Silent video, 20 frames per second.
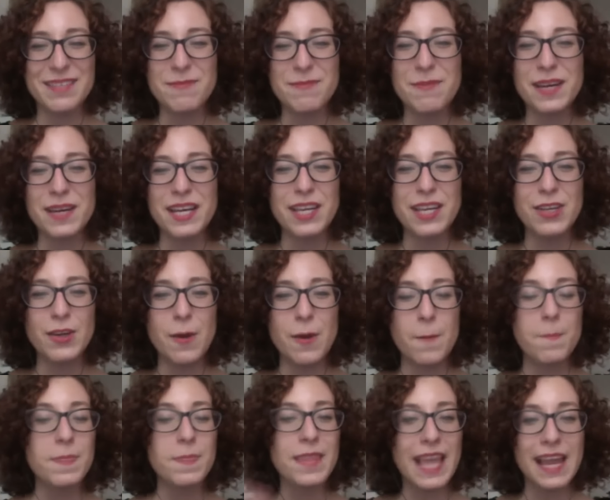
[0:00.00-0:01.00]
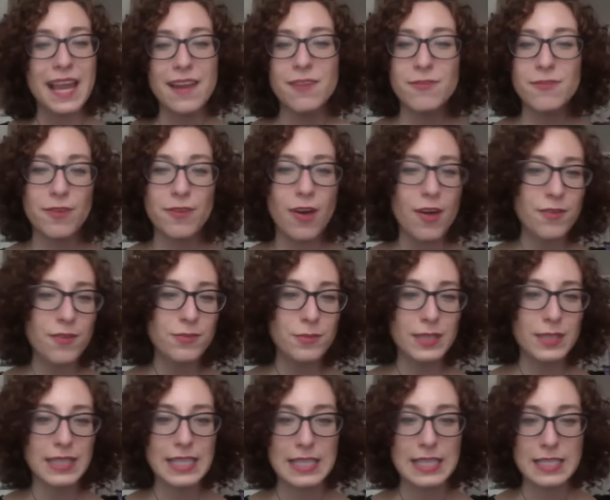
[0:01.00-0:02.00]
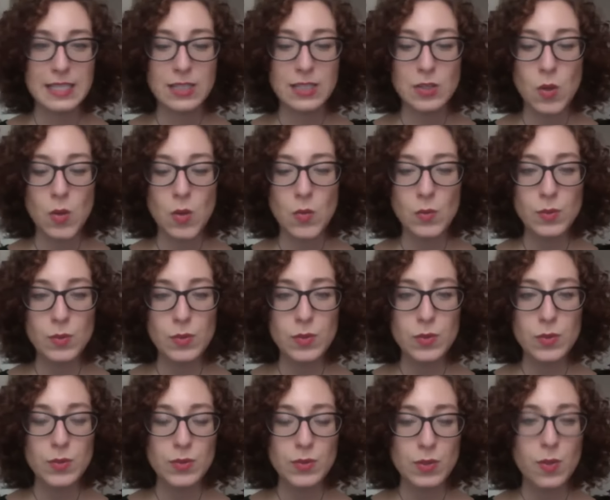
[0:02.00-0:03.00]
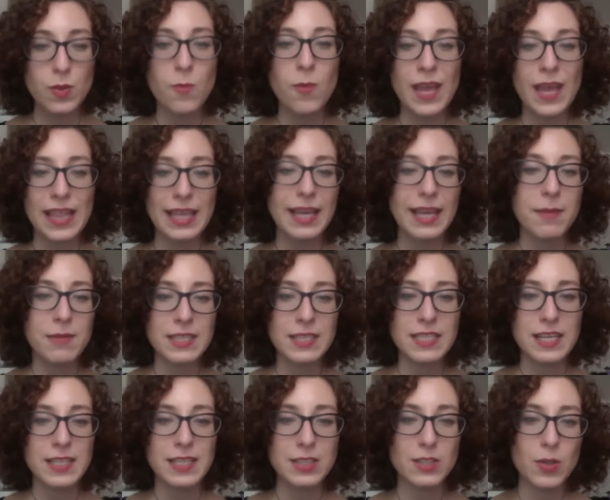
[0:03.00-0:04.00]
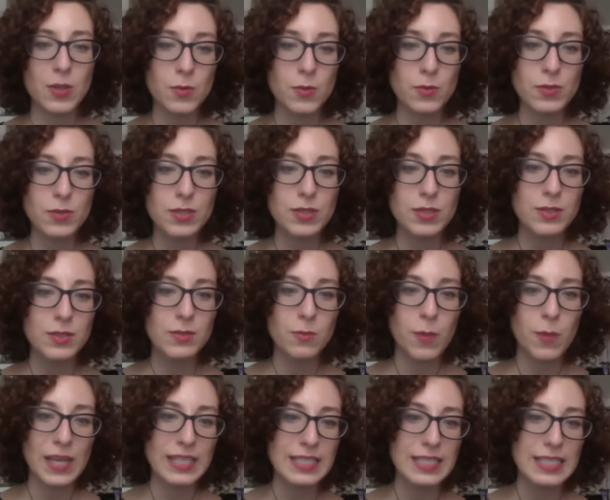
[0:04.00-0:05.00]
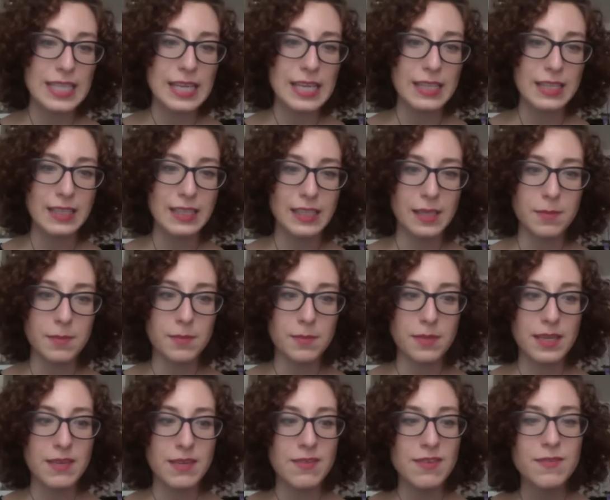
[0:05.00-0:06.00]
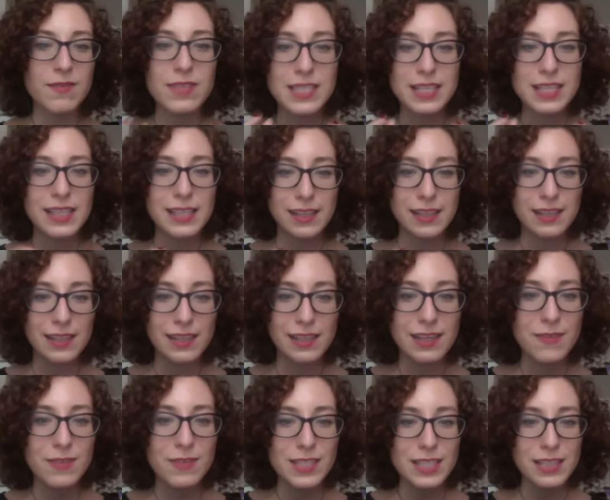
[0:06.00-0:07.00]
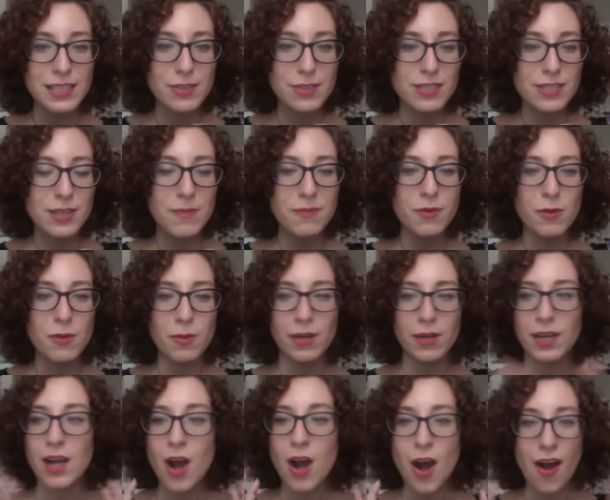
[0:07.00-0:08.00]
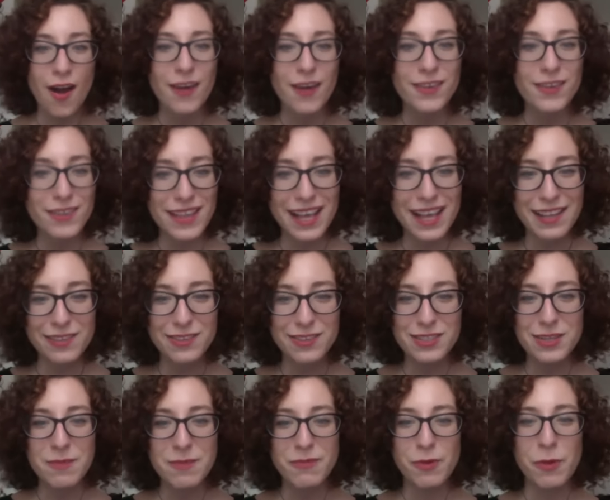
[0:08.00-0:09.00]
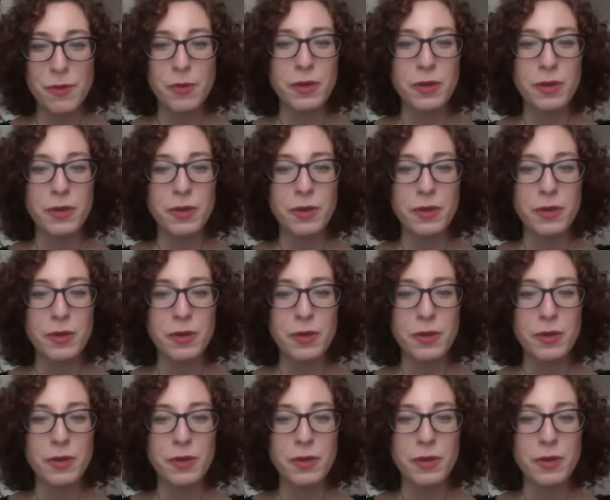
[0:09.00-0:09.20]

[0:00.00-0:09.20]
But, you know, get involved with this. Don't wait. Like Emily said, don't wait to take the leap. Even if it's a little step forward. Honor that little step forward.